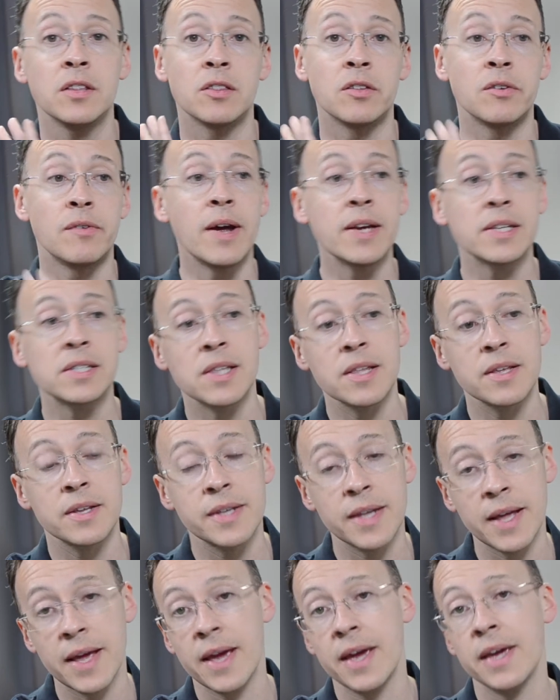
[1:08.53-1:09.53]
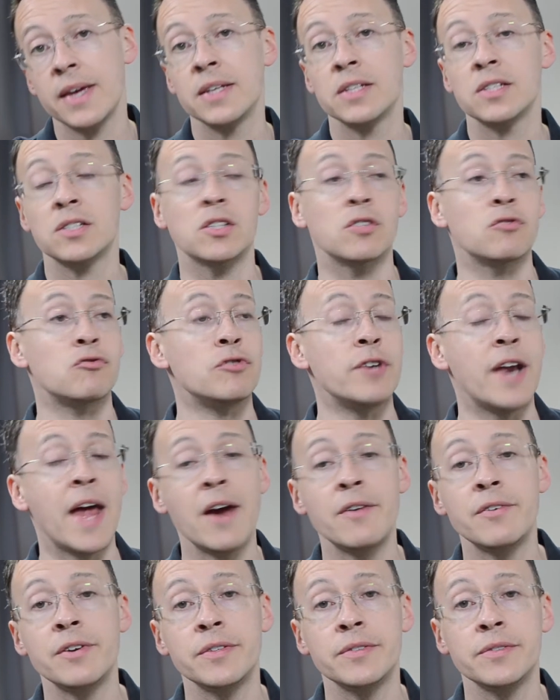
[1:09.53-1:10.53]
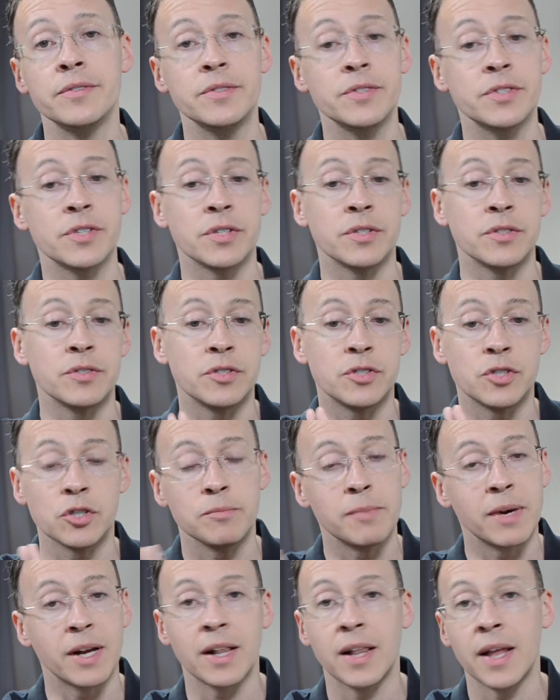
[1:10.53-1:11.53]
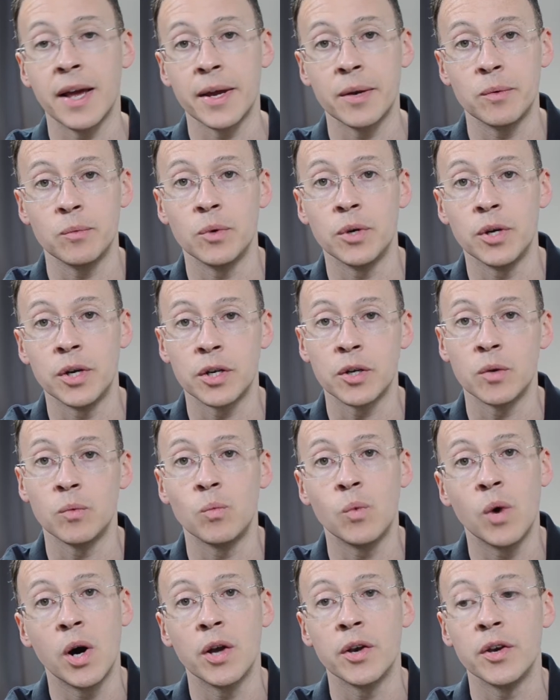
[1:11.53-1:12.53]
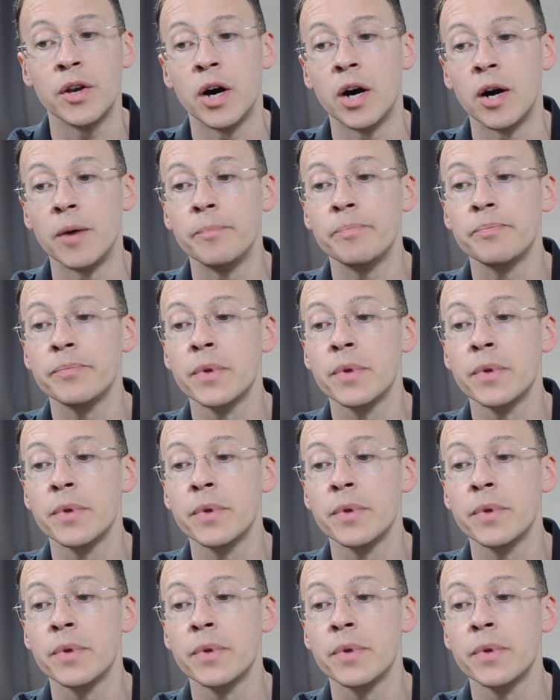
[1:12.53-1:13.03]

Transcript: The rest of the day is to run errands and do my client work and whatnot